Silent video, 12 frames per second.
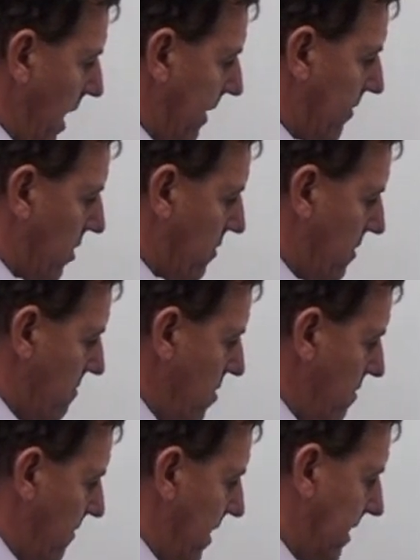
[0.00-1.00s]
I've got to
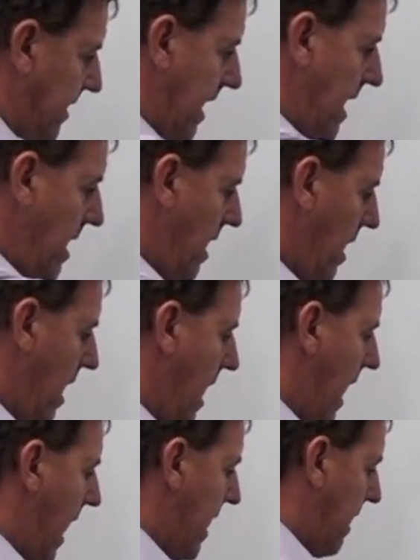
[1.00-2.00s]
remove this E
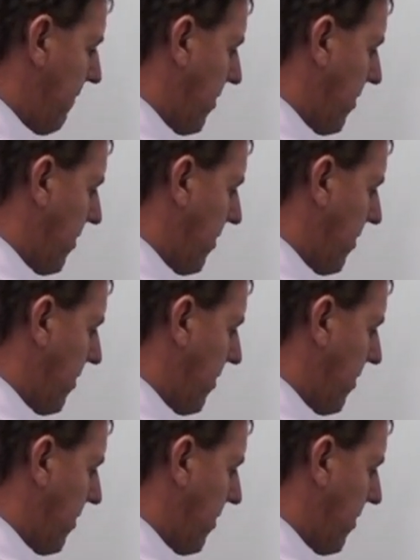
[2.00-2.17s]
and I've